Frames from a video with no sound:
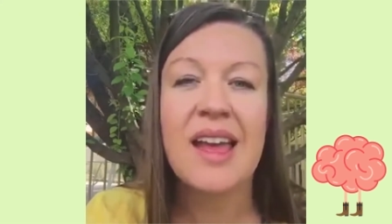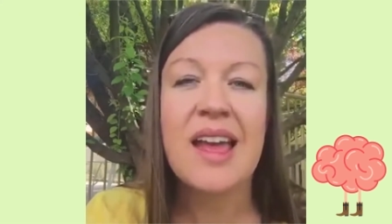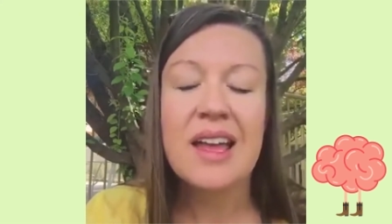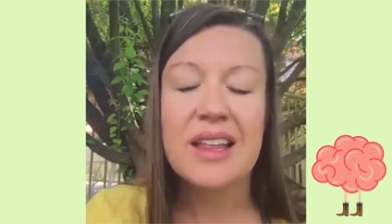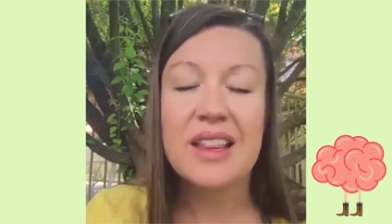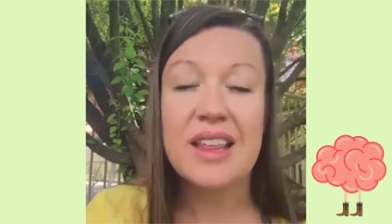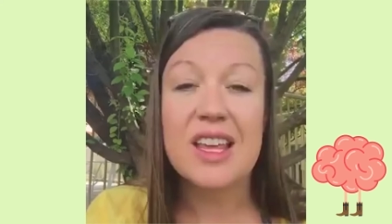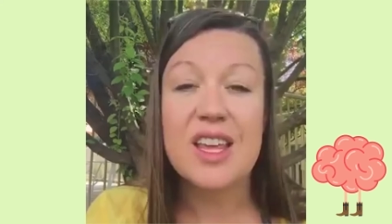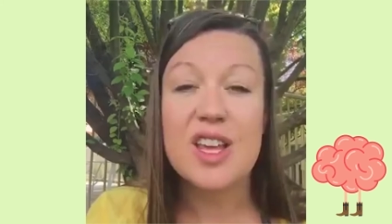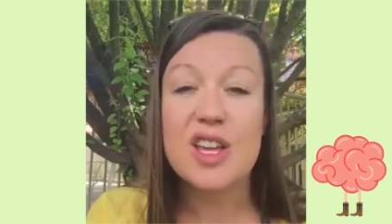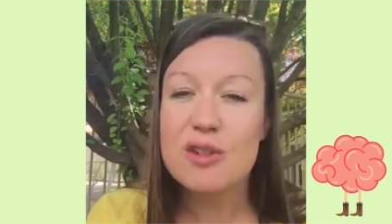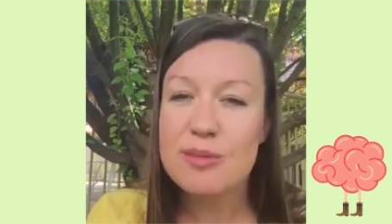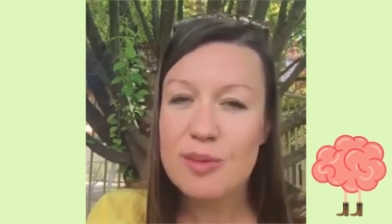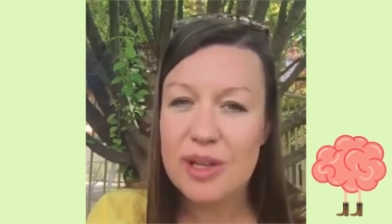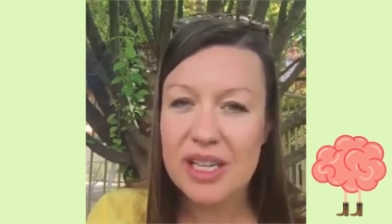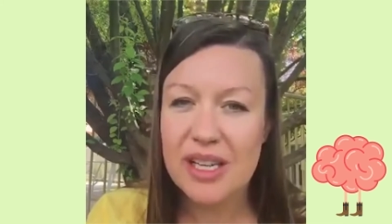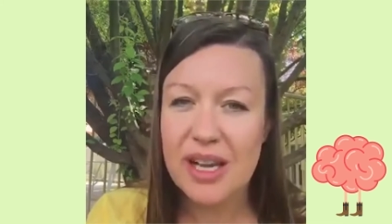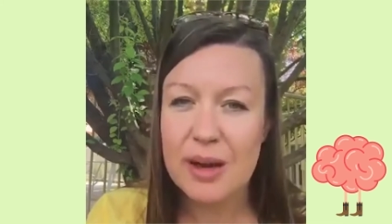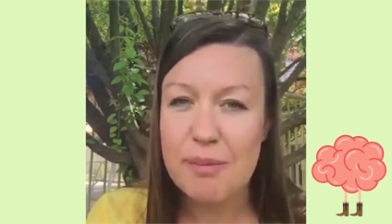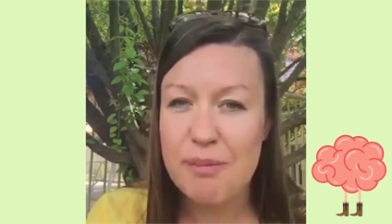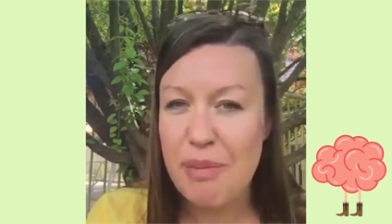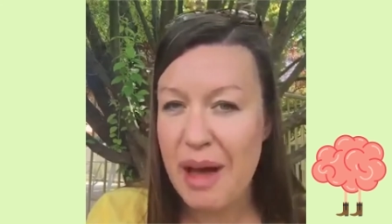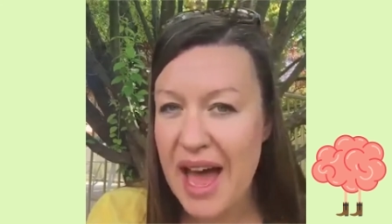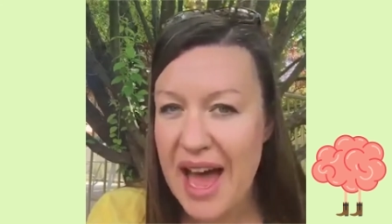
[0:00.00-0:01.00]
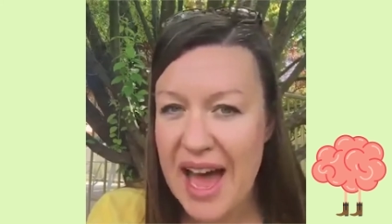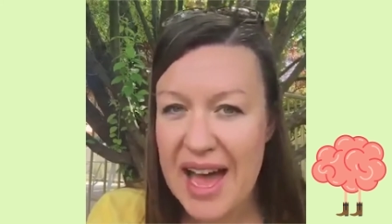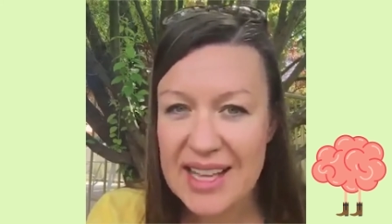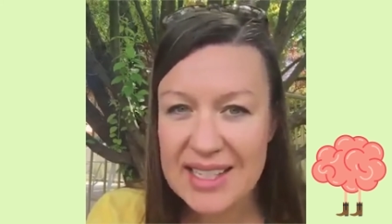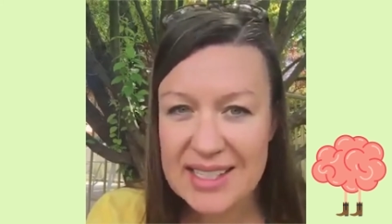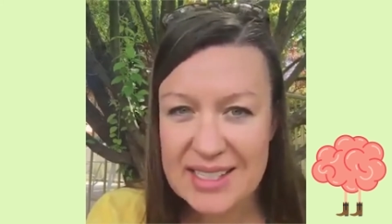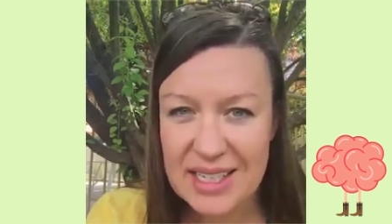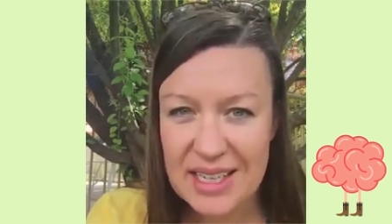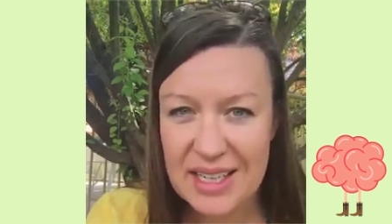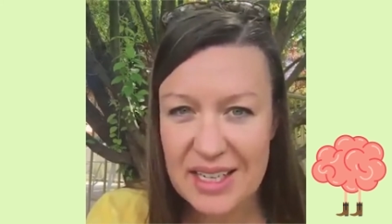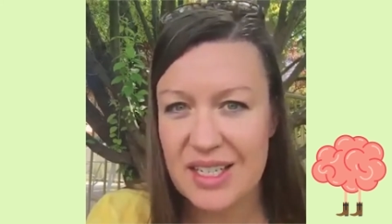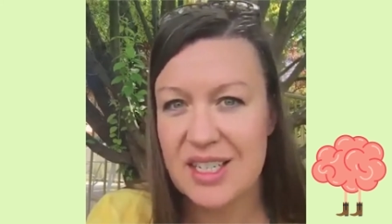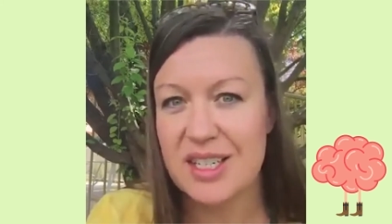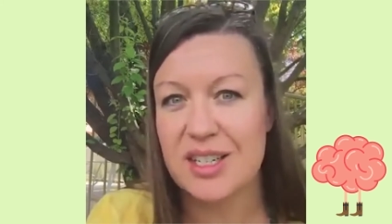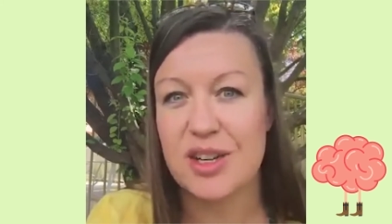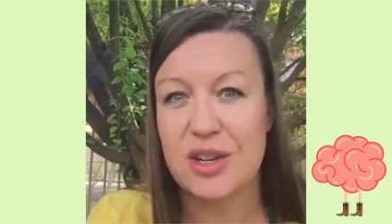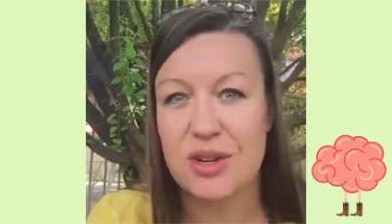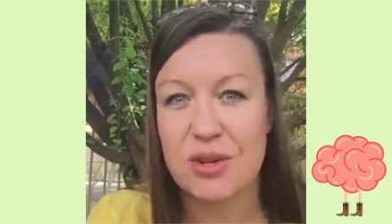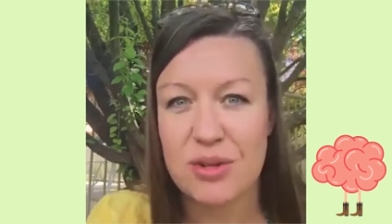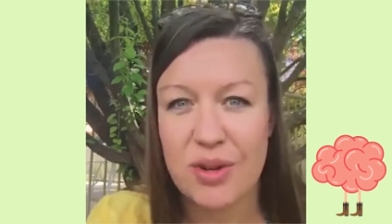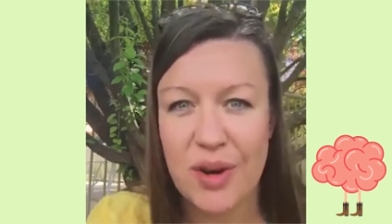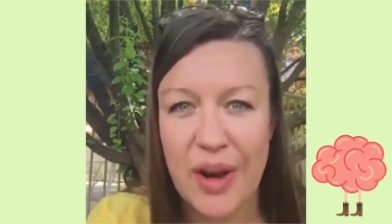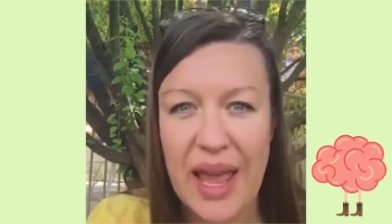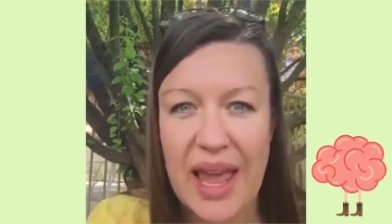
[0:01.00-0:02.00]
the human capacity to
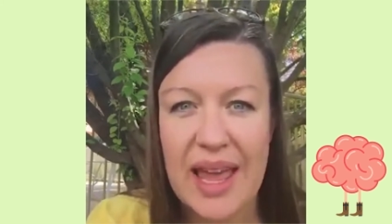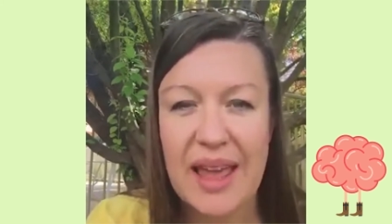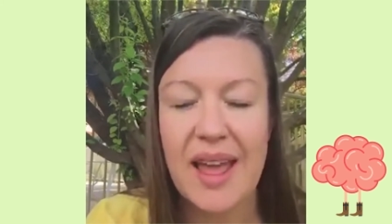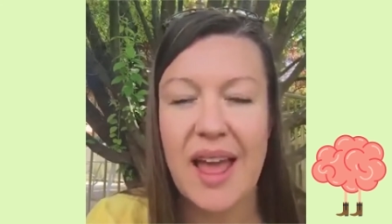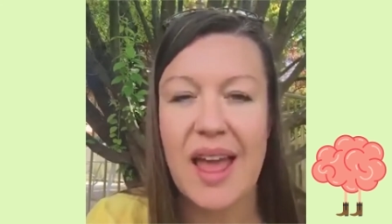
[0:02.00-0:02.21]
create